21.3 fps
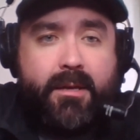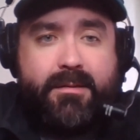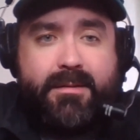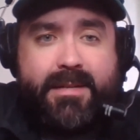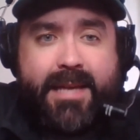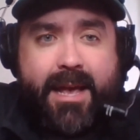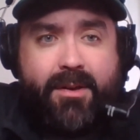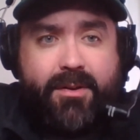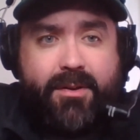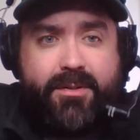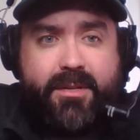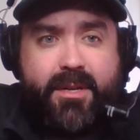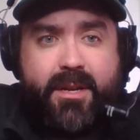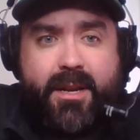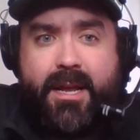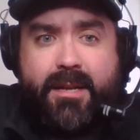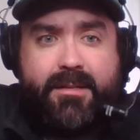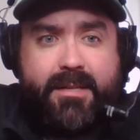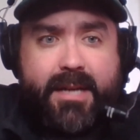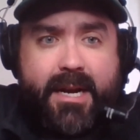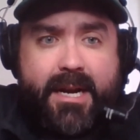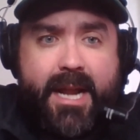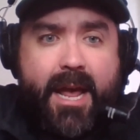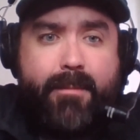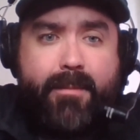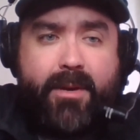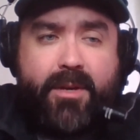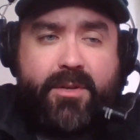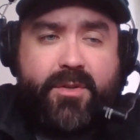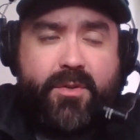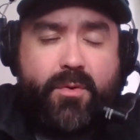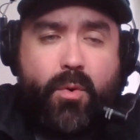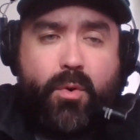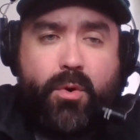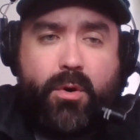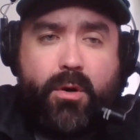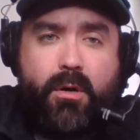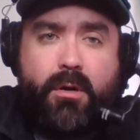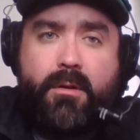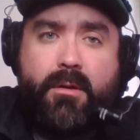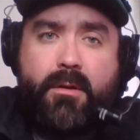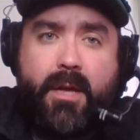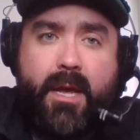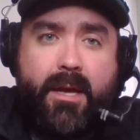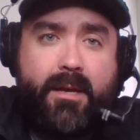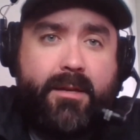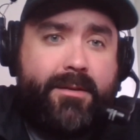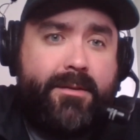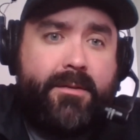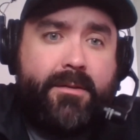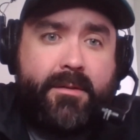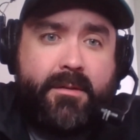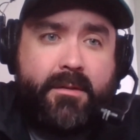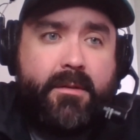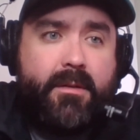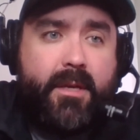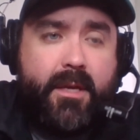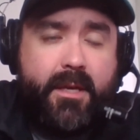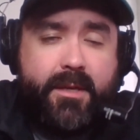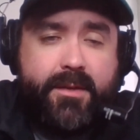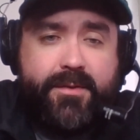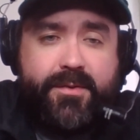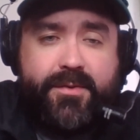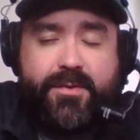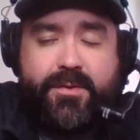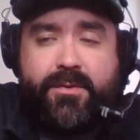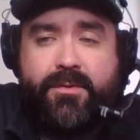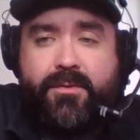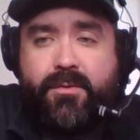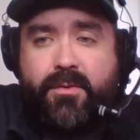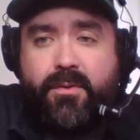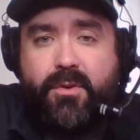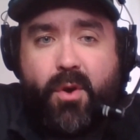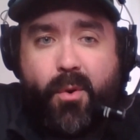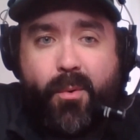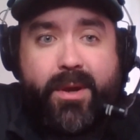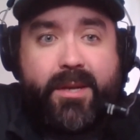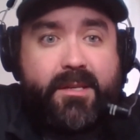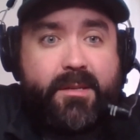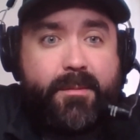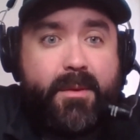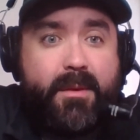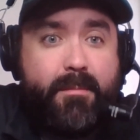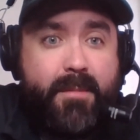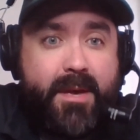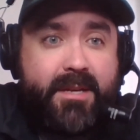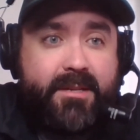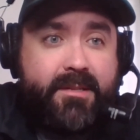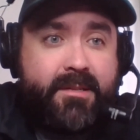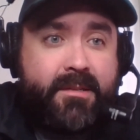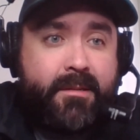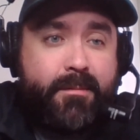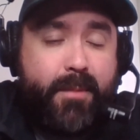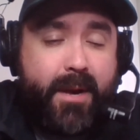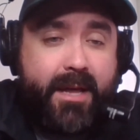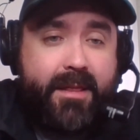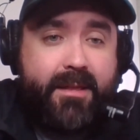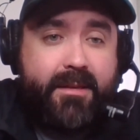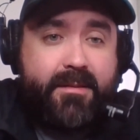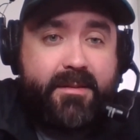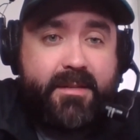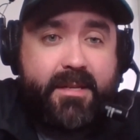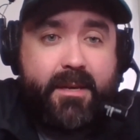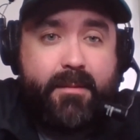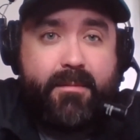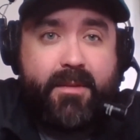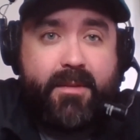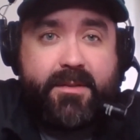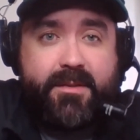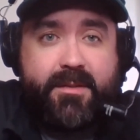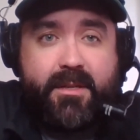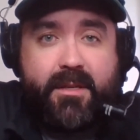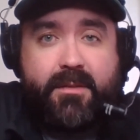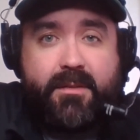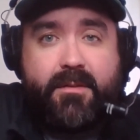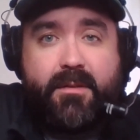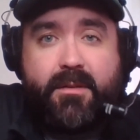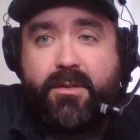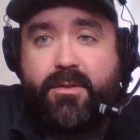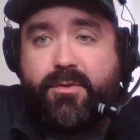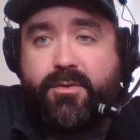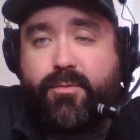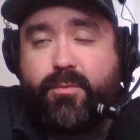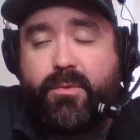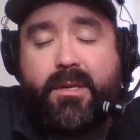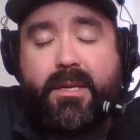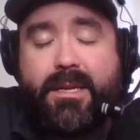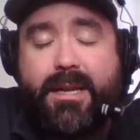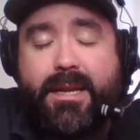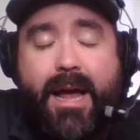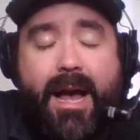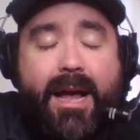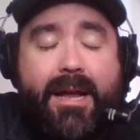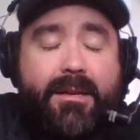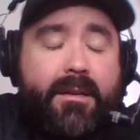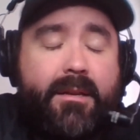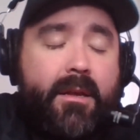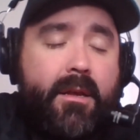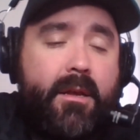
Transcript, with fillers: talented and dynamic scorer and is going to be missed by this team this season. There's really not,